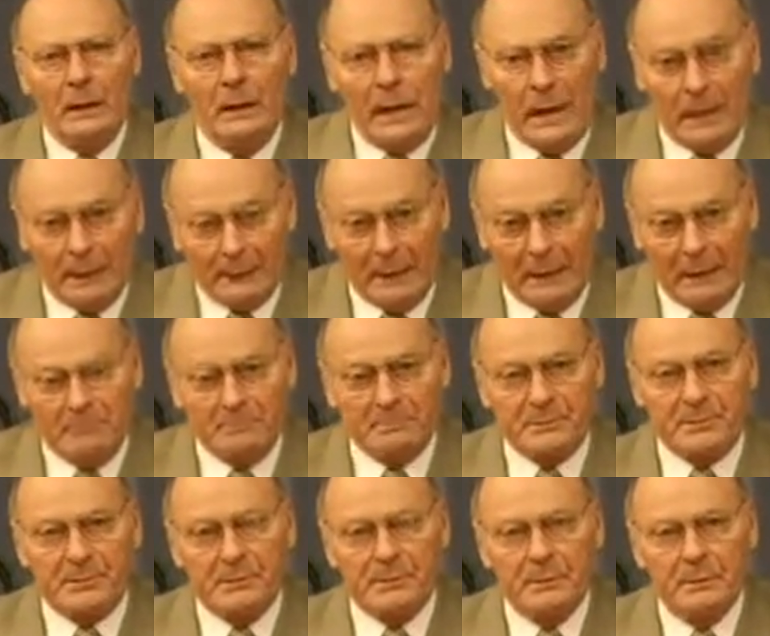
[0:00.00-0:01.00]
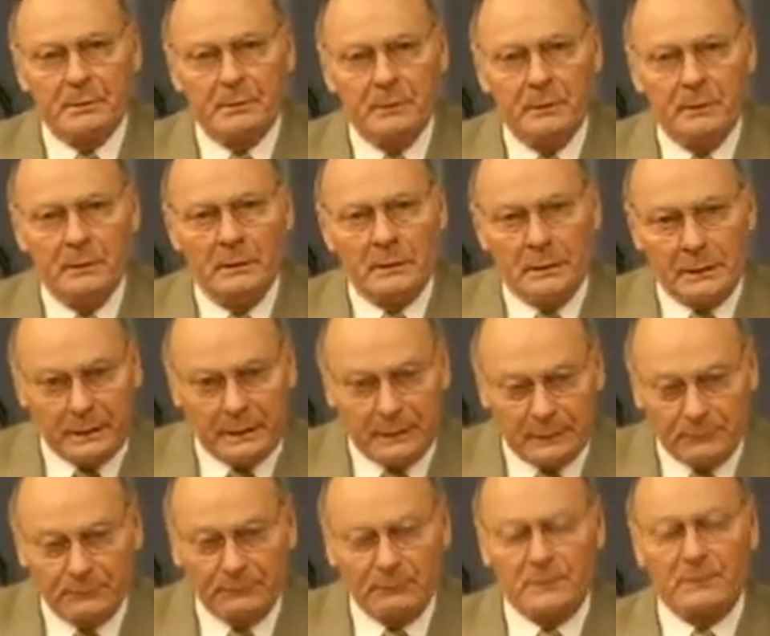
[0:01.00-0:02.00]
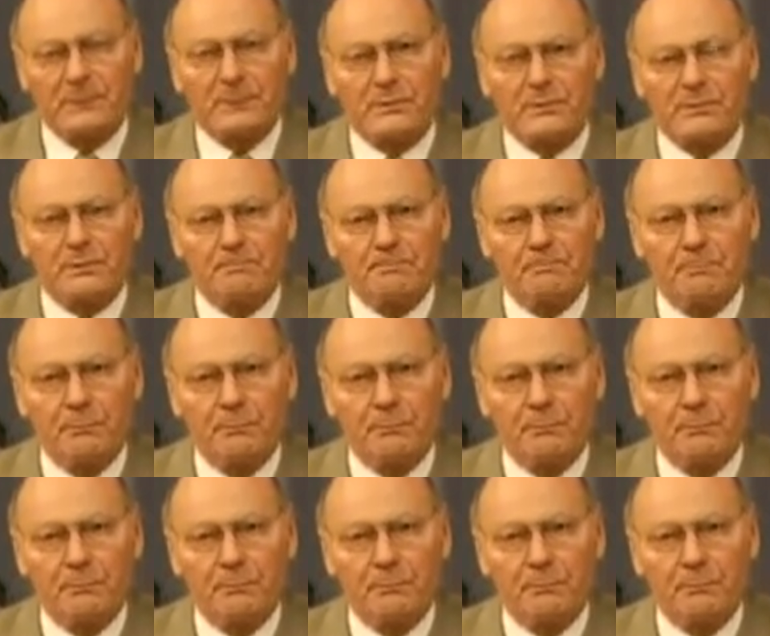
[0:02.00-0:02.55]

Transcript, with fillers: Arabs, heathens,